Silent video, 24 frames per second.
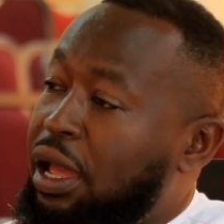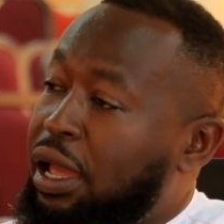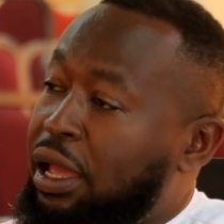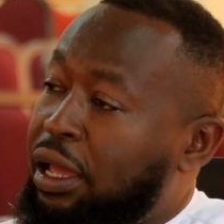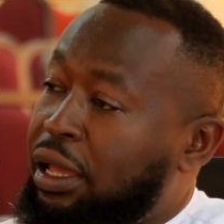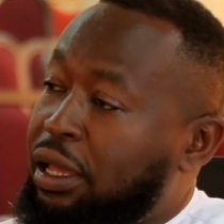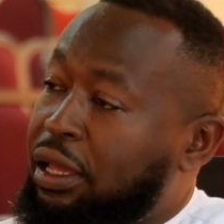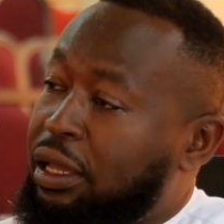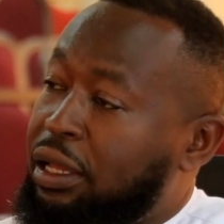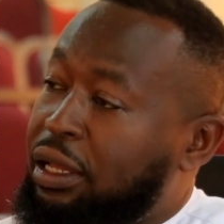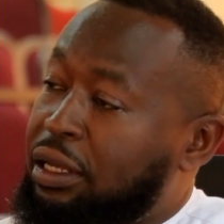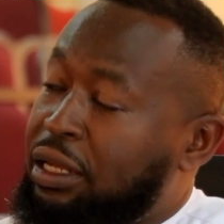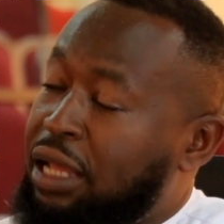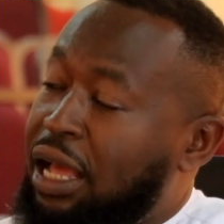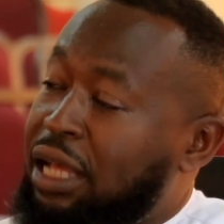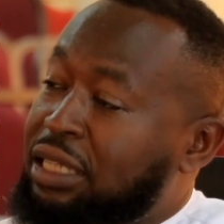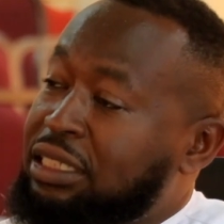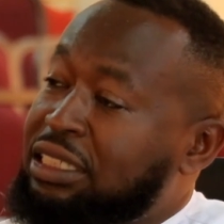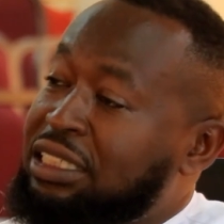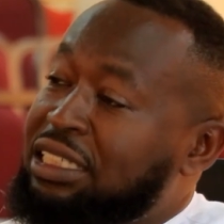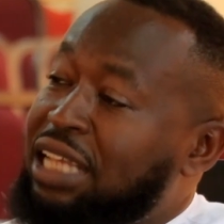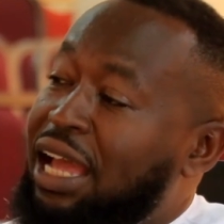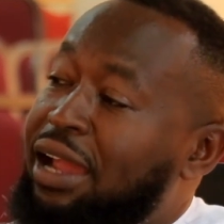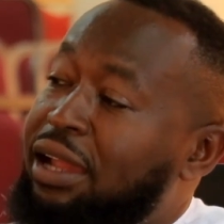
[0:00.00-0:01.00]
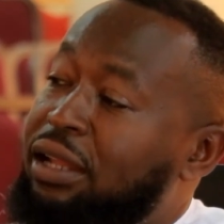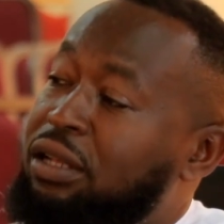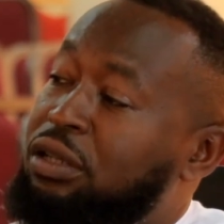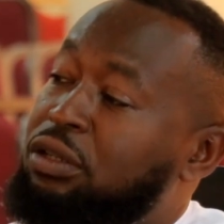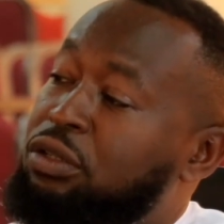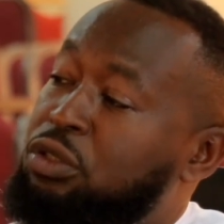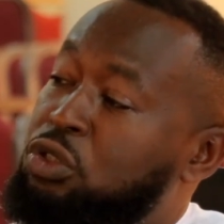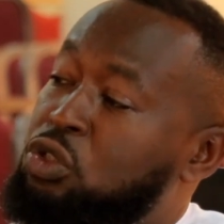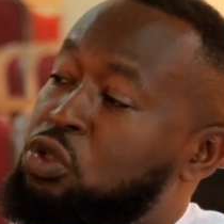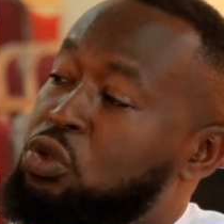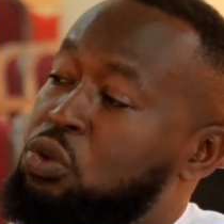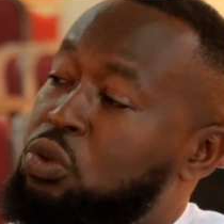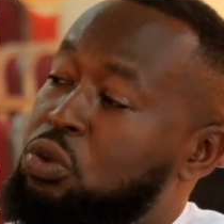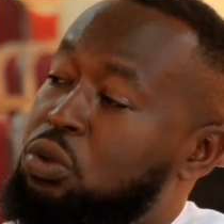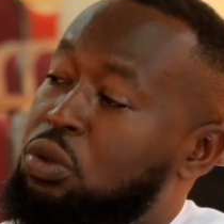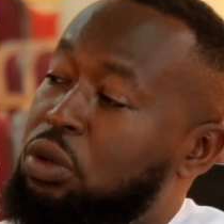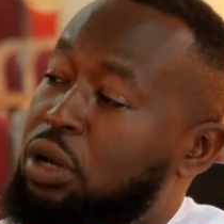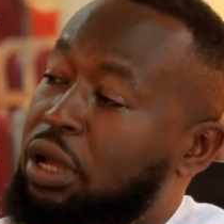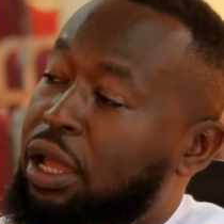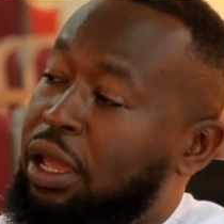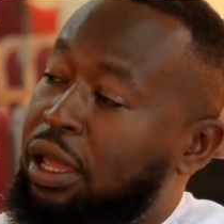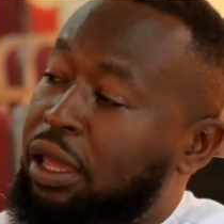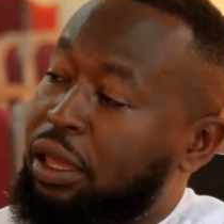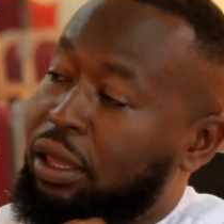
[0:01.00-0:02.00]
they are assigned to
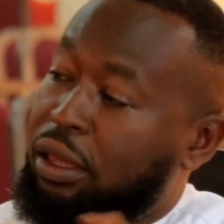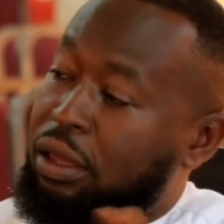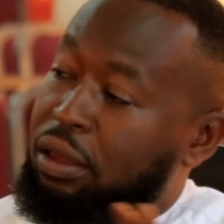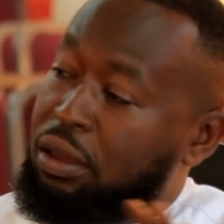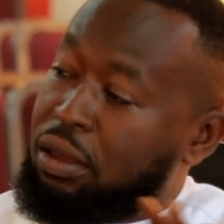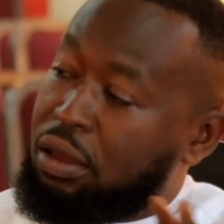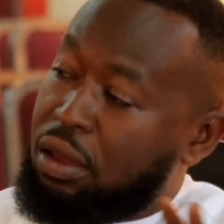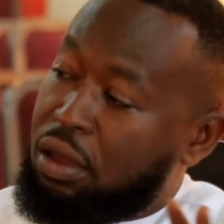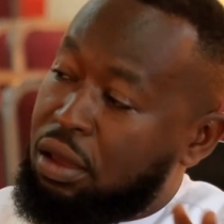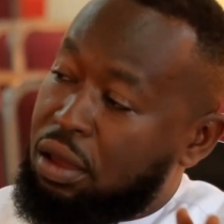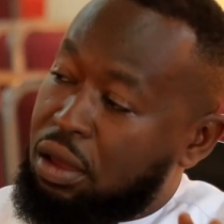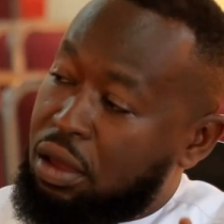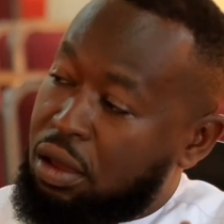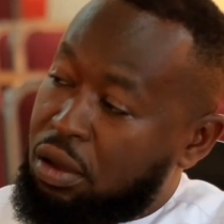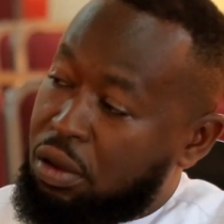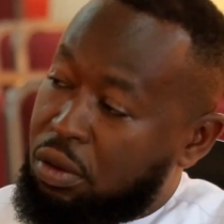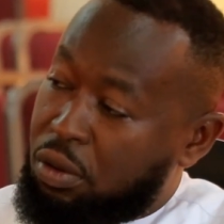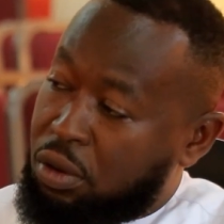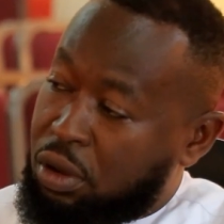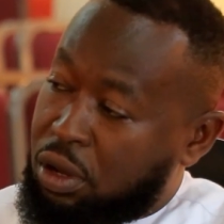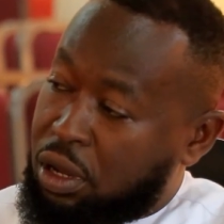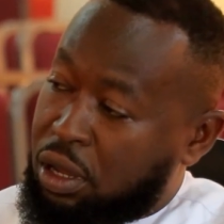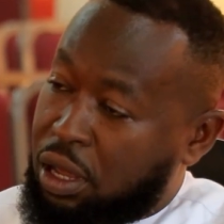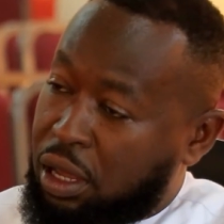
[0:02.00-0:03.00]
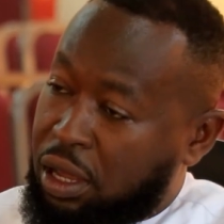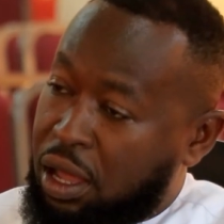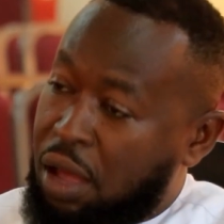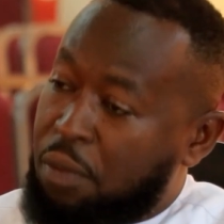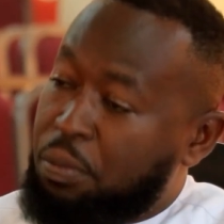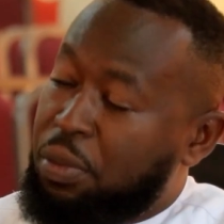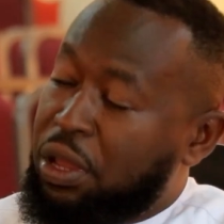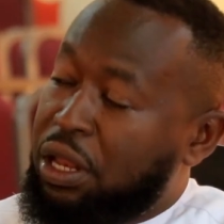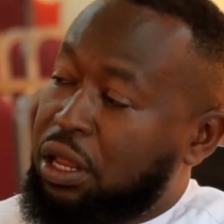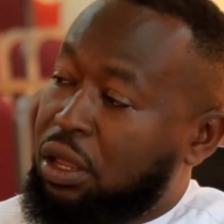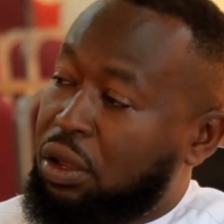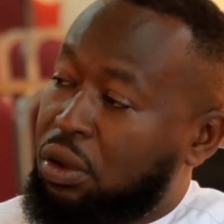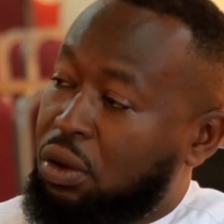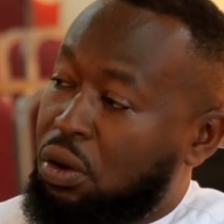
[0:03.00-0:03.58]
a company